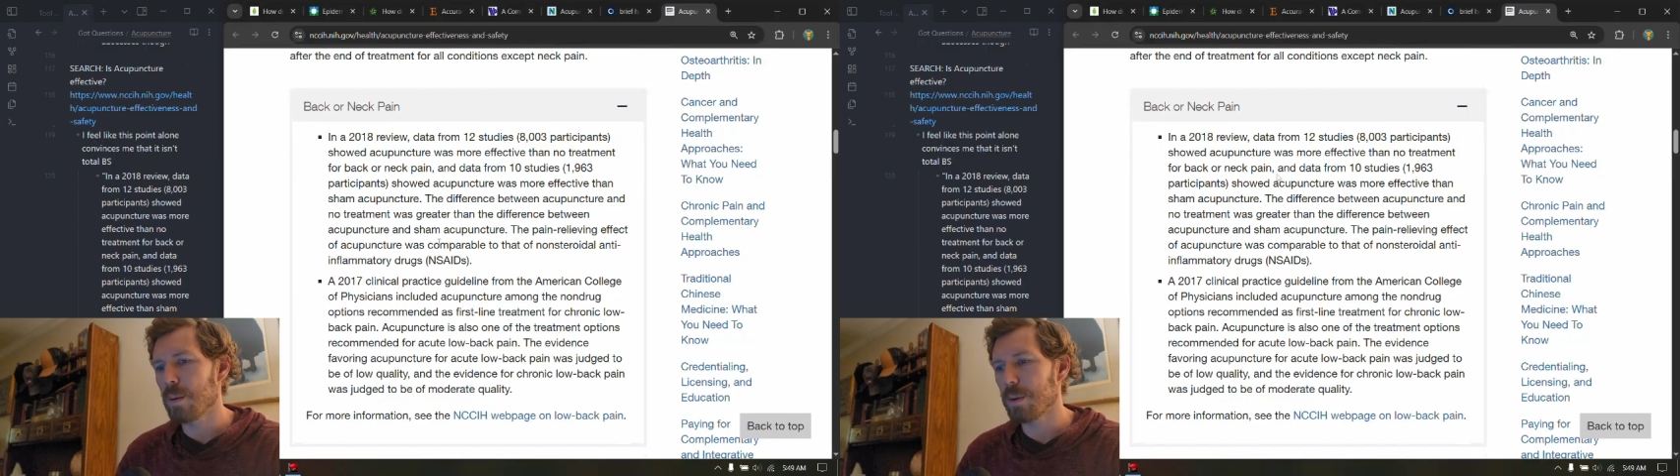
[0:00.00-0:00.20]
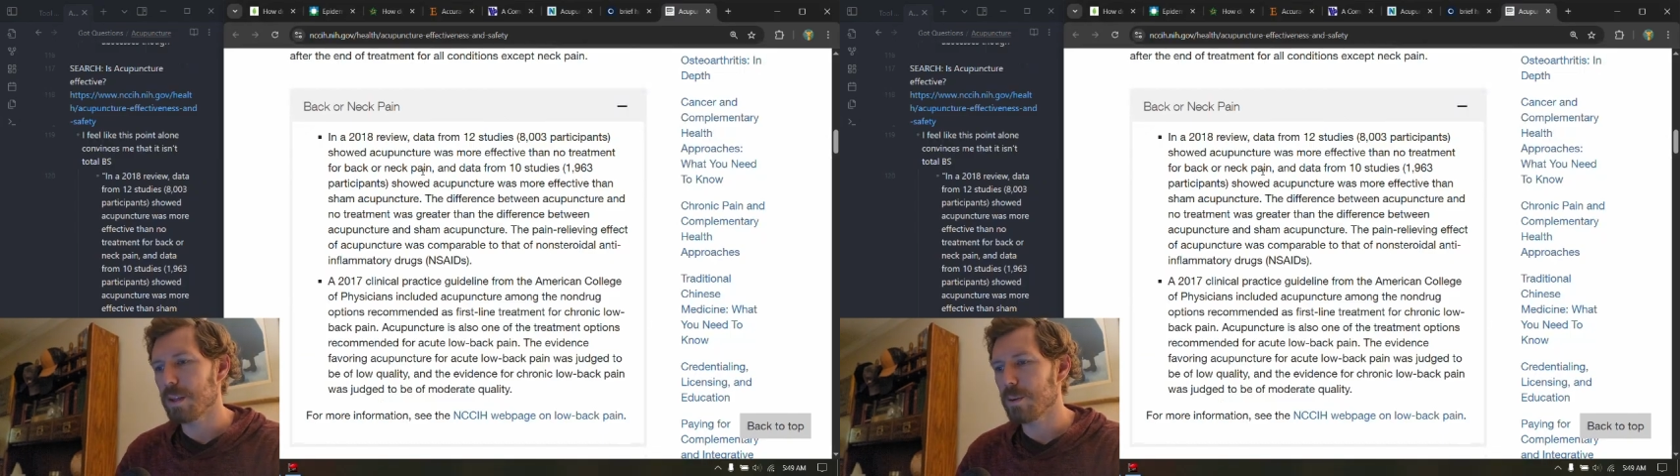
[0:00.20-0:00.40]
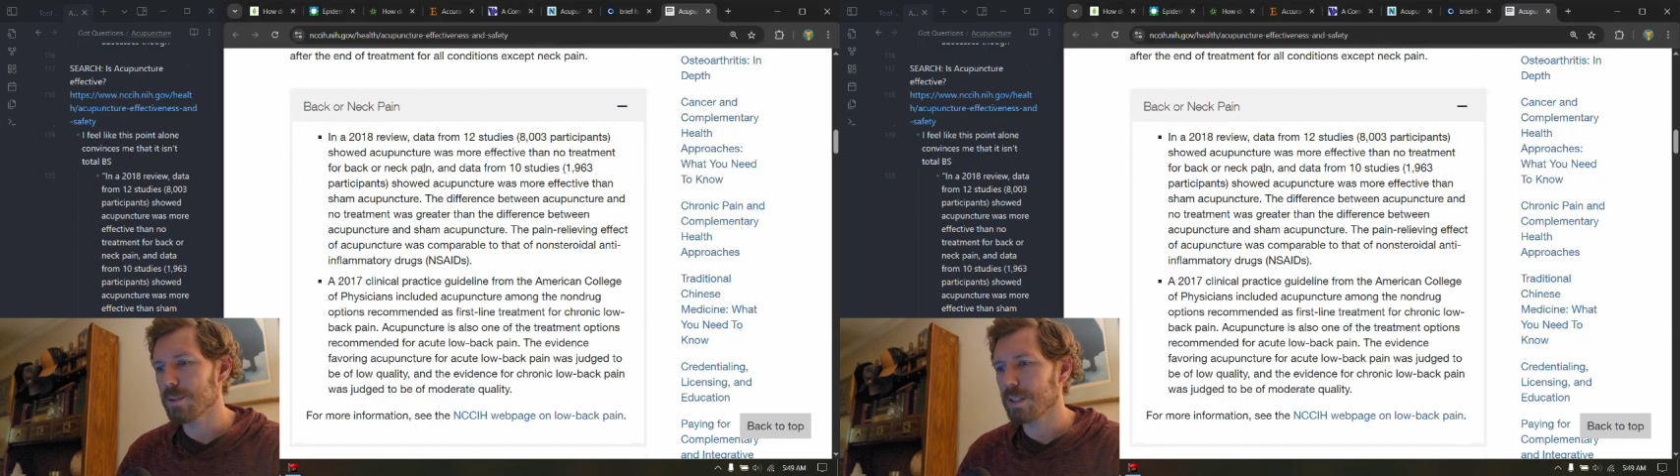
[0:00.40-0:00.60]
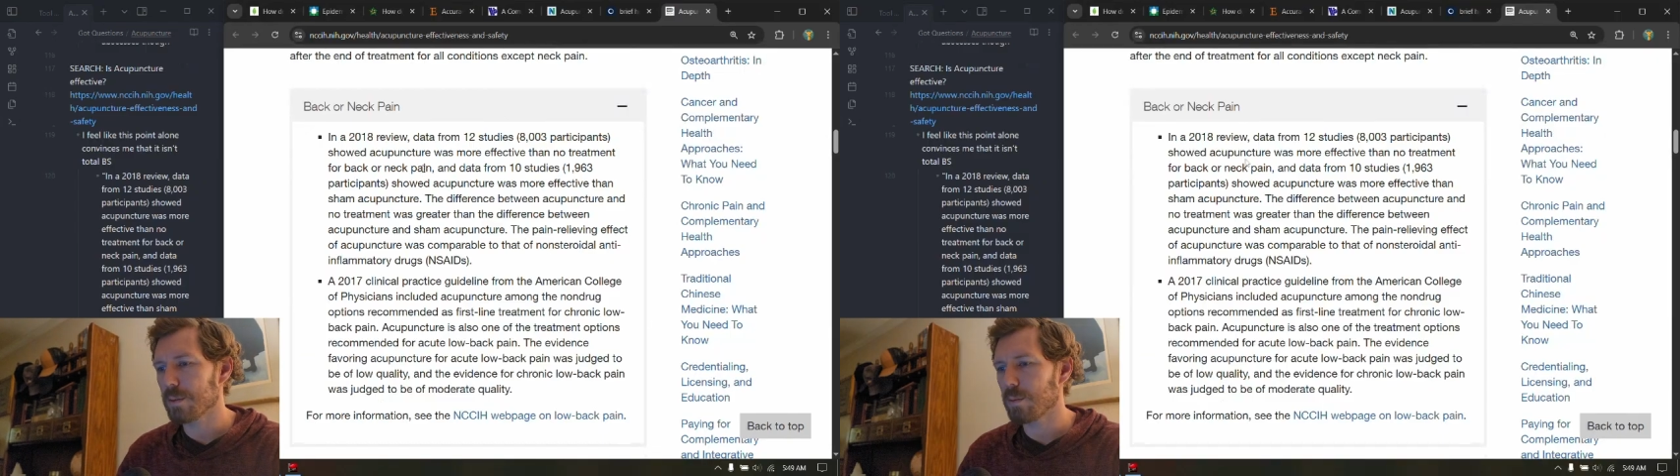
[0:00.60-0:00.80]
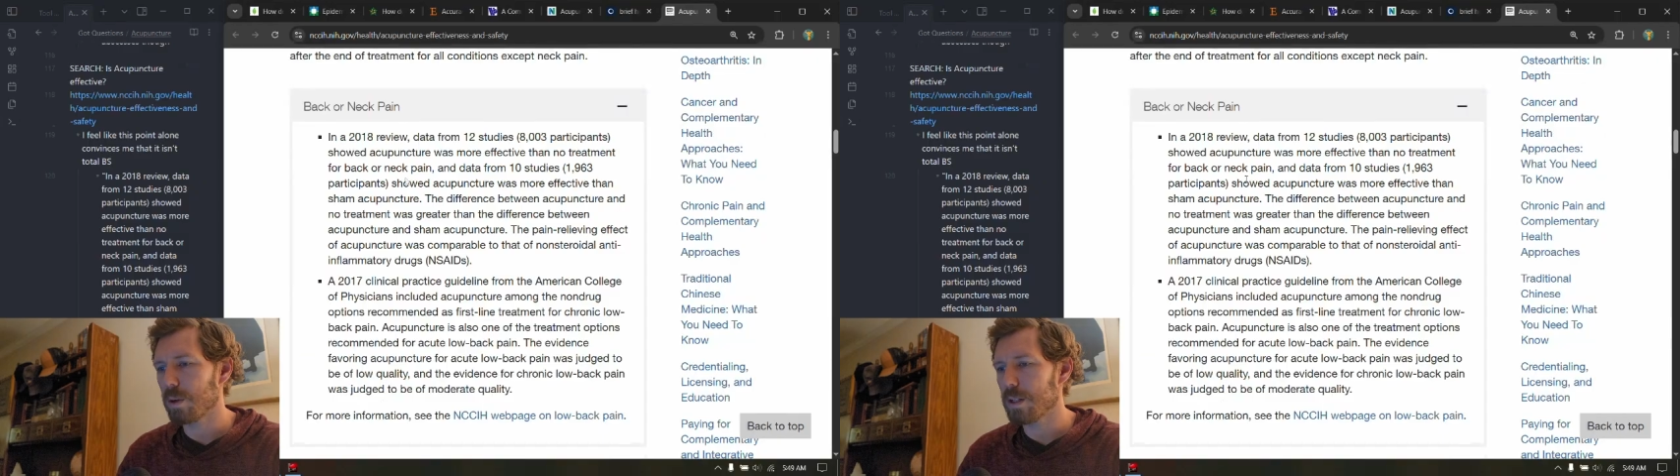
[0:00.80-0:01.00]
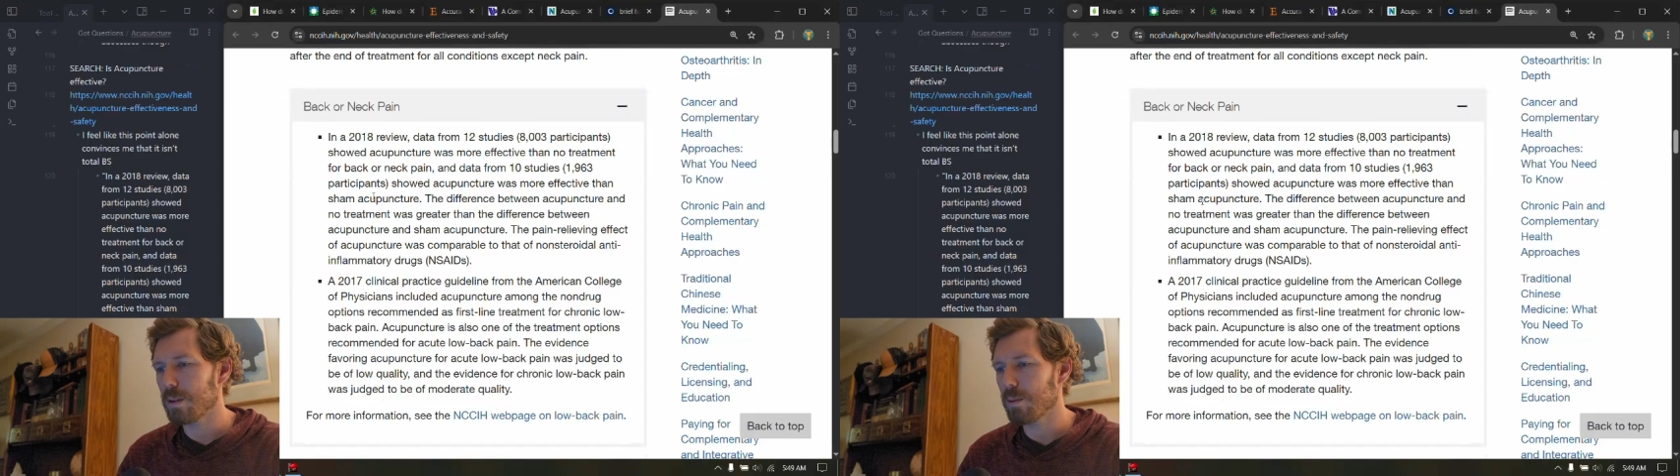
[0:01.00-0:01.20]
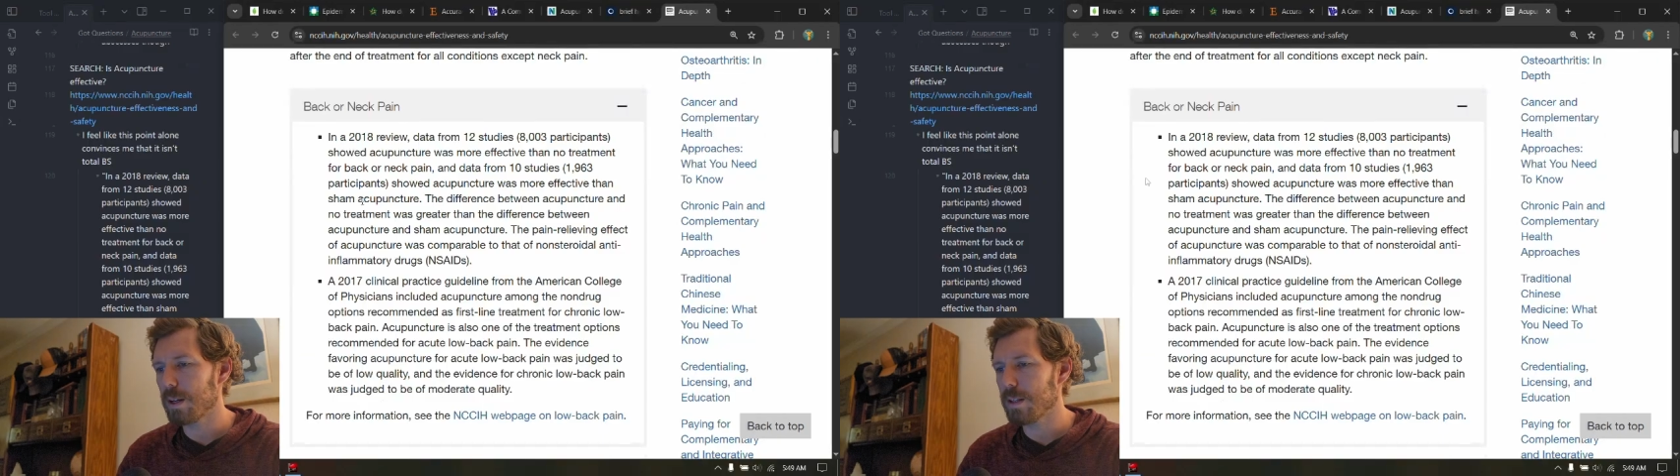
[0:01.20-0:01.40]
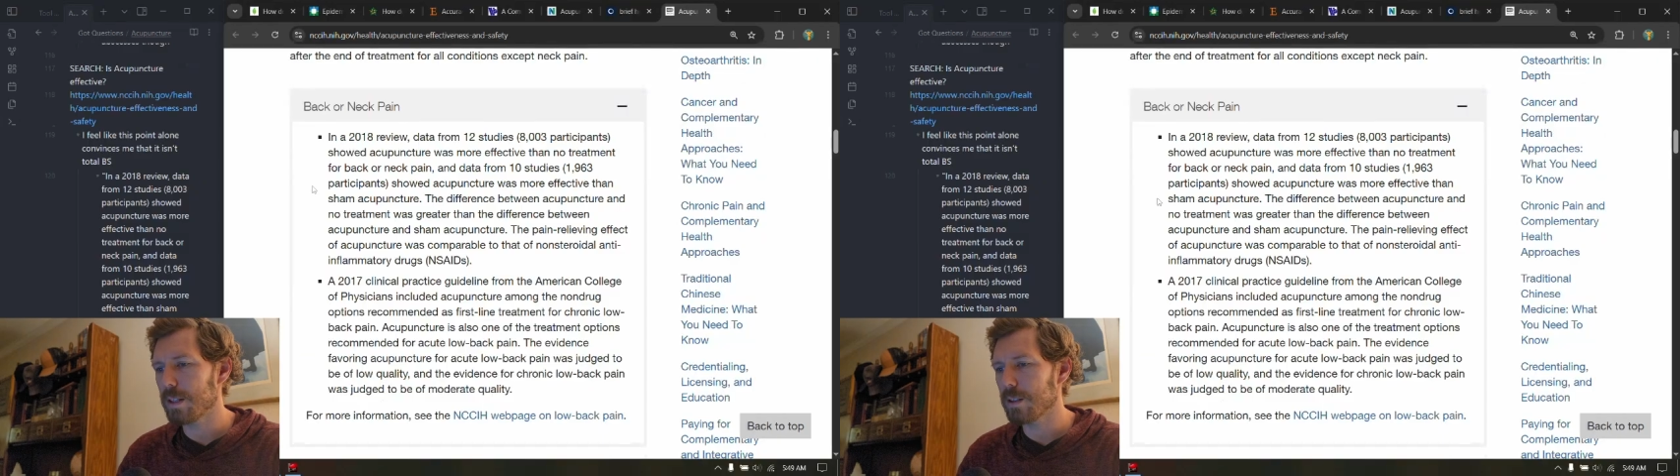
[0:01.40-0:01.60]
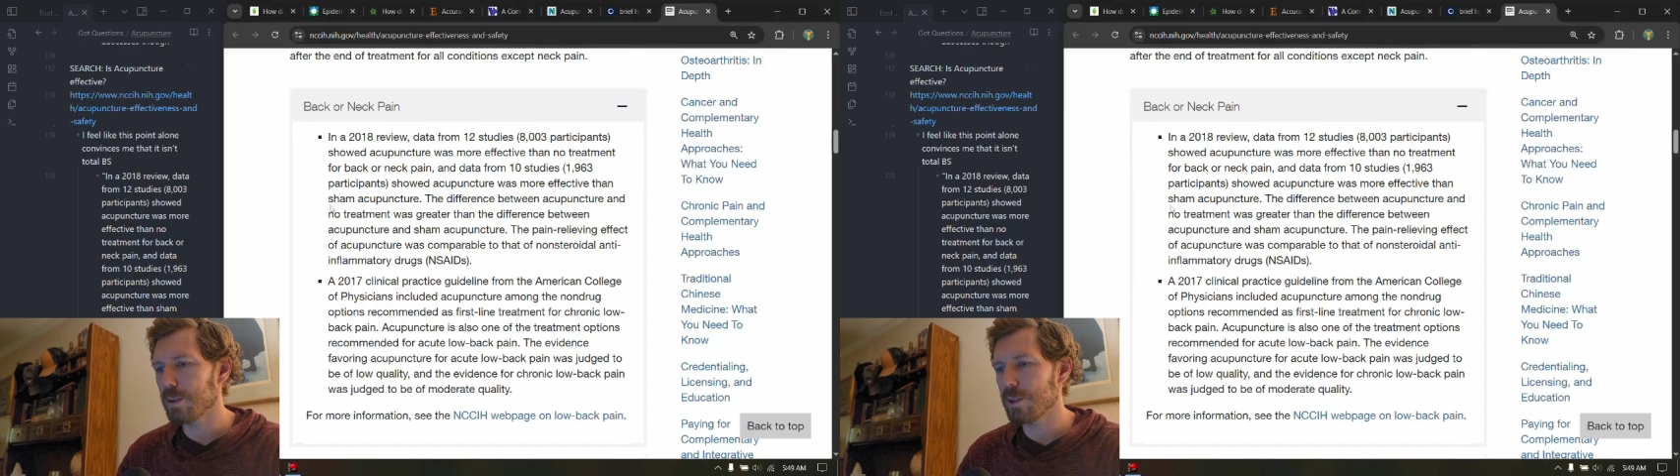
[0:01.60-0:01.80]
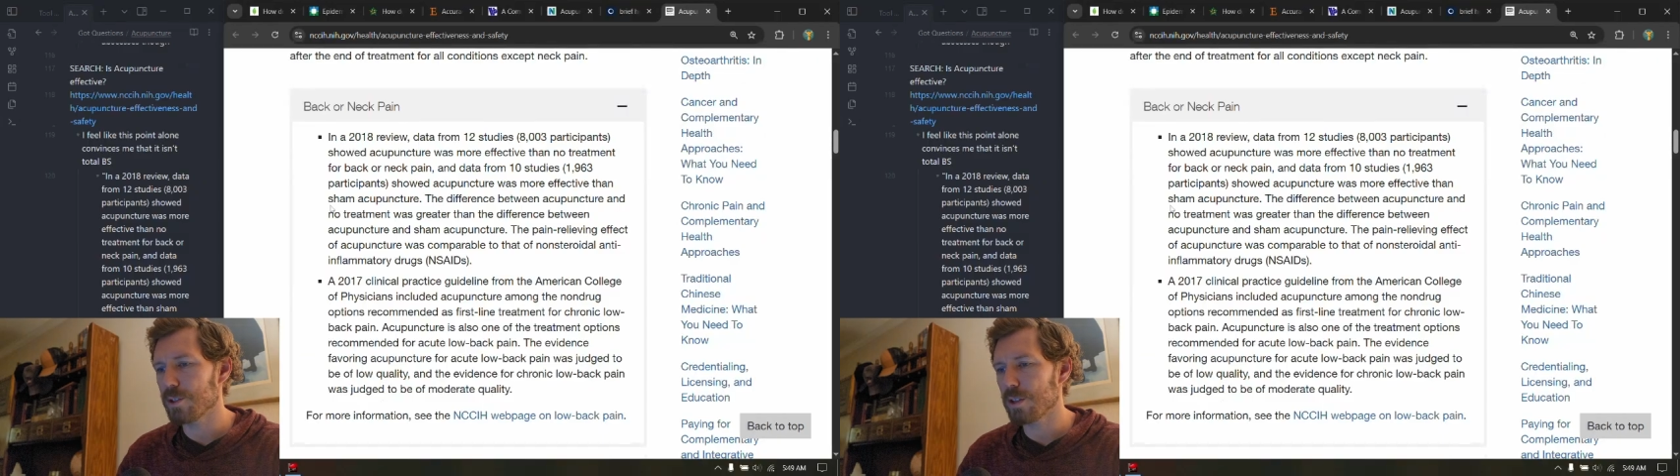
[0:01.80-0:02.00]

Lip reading: But then I was like, why are they including